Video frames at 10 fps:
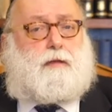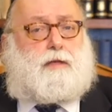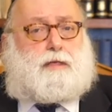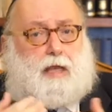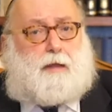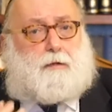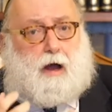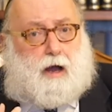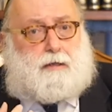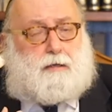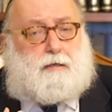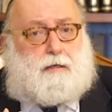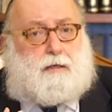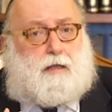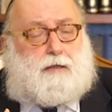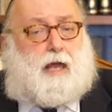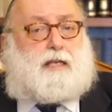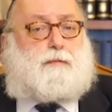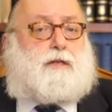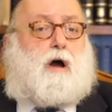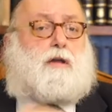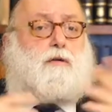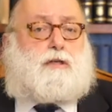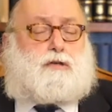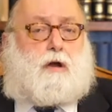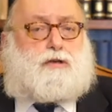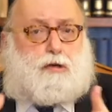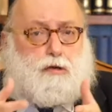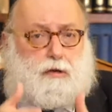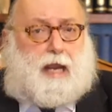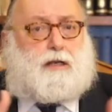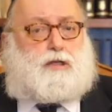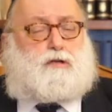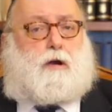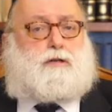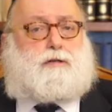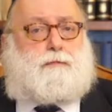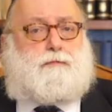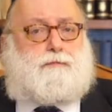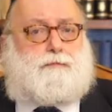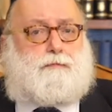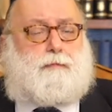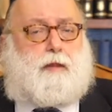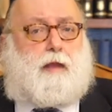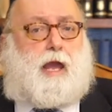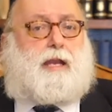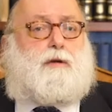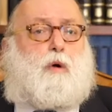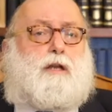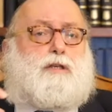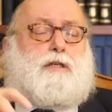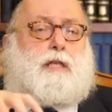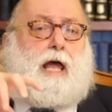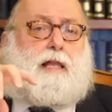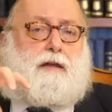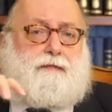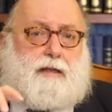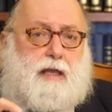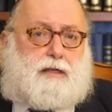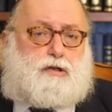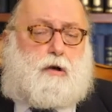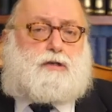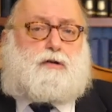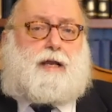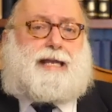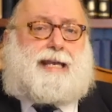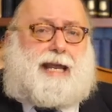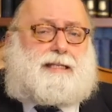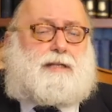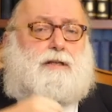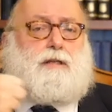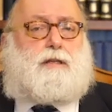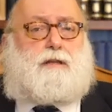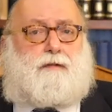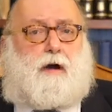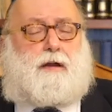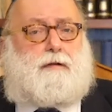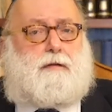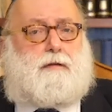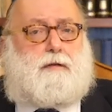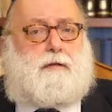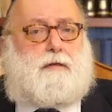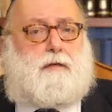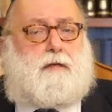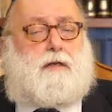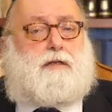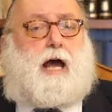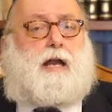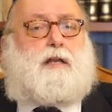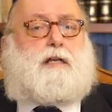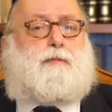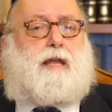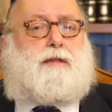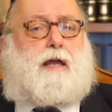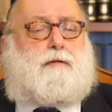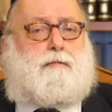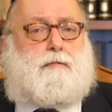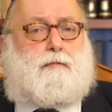The same God that is beyond all structure, created structure. And he wants us to elevate that structure and connect it to the divine. So how do you explain that?